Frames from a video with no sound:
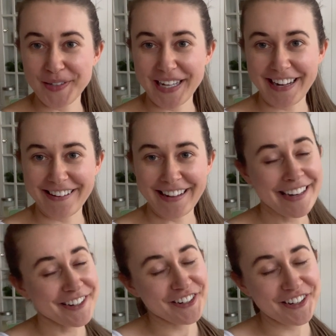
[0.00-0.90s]
it and
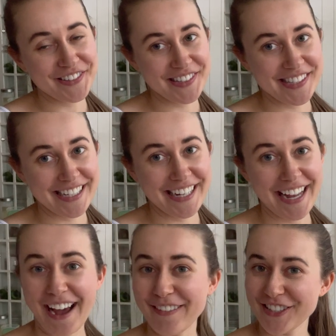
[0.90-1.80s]
then you can also see
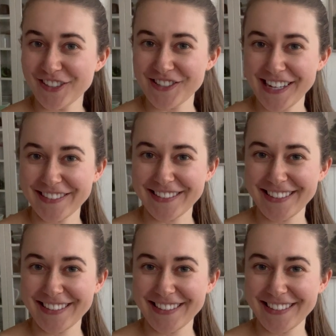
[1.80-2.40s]
how it turns out.